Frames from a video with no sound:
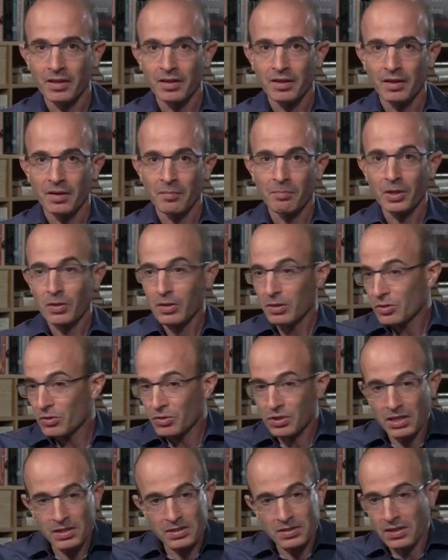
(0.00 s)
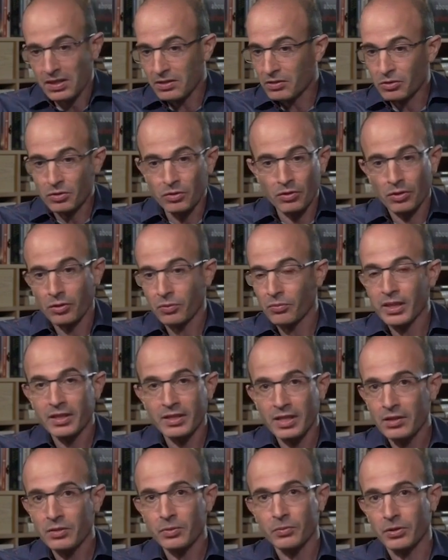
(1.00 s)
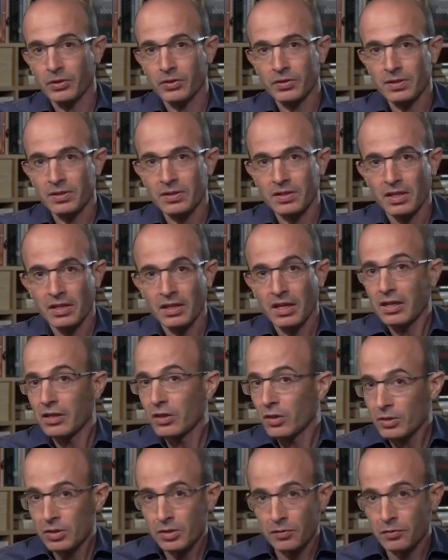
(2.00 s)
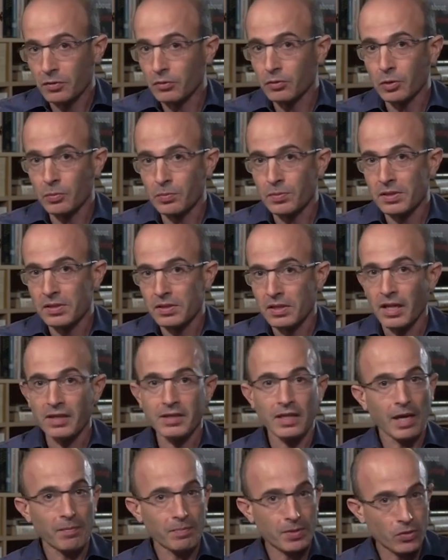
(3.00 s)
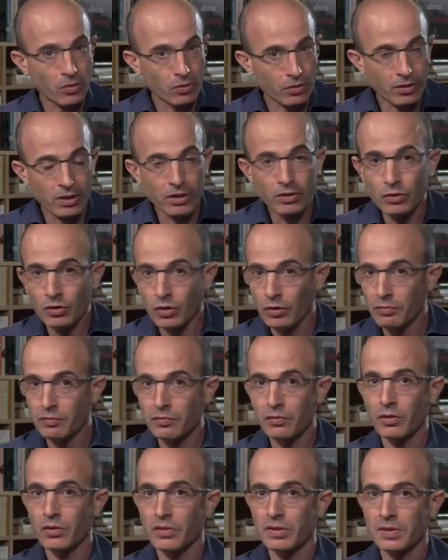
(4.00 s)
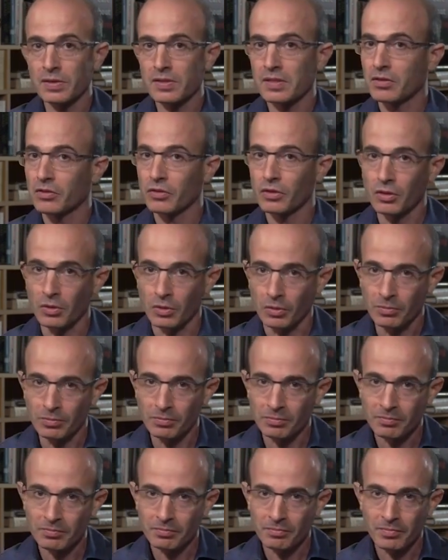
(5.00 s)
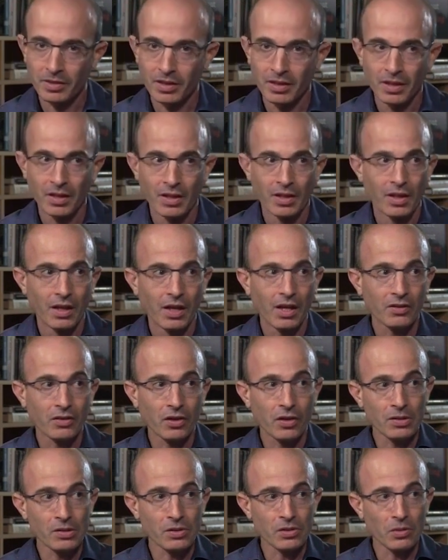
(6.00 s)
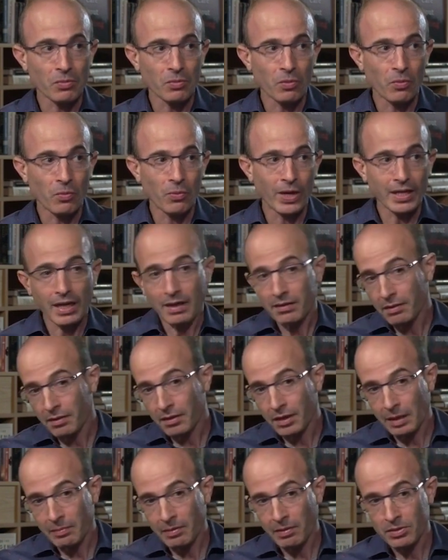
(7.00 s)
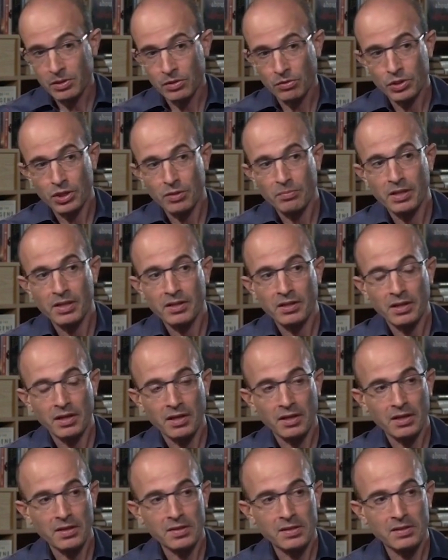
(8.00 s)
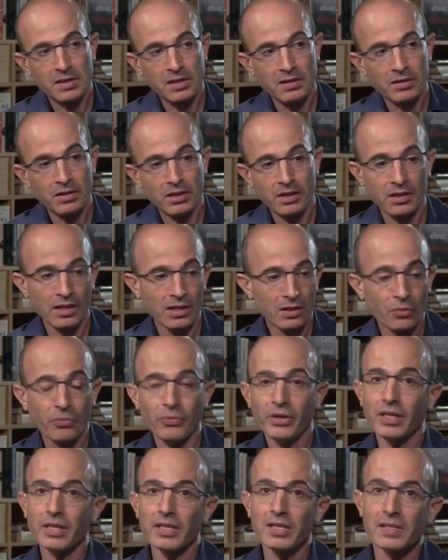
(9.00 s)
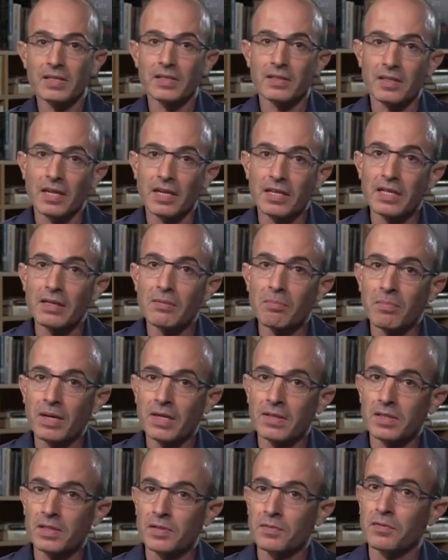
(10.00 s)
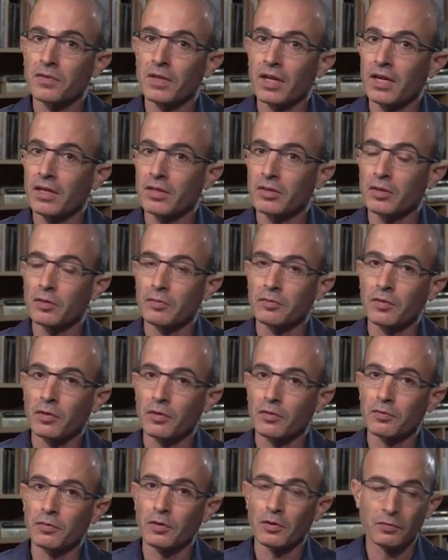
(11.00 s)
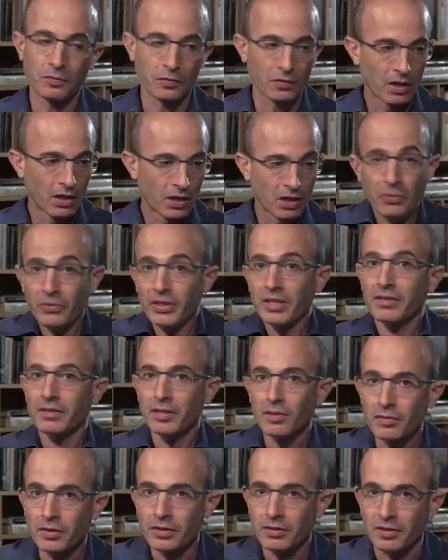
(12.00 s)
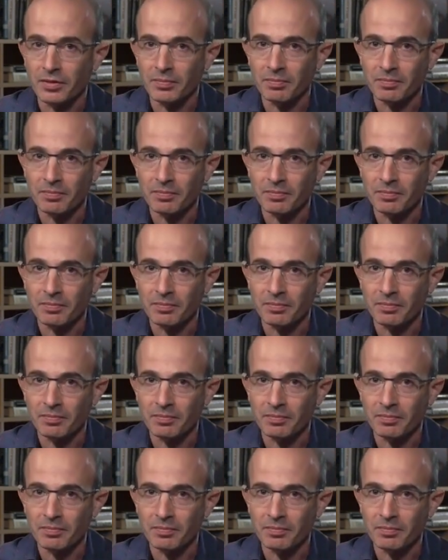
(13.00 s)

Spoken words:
because you just had 2 or 3 networks and lots of groups had absolutely no voice at all. And also, one other thing about social media is that it released an immense flood of creativity.